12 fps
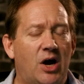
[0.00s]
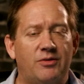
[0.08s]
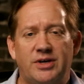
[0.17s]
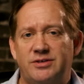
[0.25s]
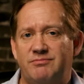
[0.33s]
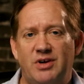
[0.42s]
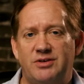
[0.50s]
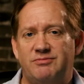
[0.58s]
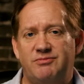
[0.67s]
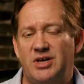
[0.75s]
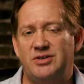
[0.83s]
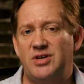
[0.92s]
know, there's
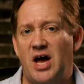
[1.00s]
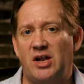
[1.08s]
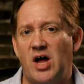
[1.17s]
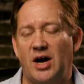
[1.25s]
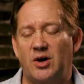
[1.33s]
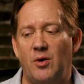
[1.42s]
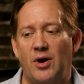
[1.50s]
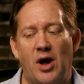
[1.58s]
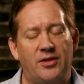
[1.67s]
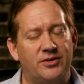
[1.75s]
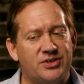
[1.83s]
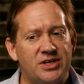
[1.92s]
not a lot going
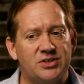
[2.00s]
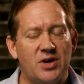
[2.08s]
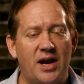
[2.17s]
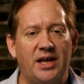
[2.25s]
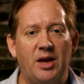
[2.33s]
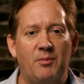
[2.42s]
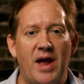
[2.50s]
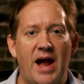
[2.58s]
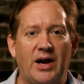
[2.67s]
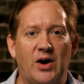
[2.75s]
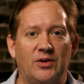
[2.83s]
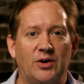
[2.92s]
on. They're just trying to get
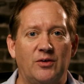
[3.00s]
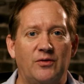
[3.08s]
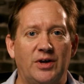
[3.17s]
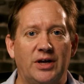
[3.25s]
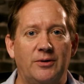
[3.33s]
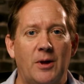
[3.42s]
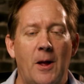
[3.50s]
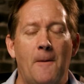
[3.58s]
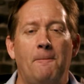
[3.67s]
back on their feet.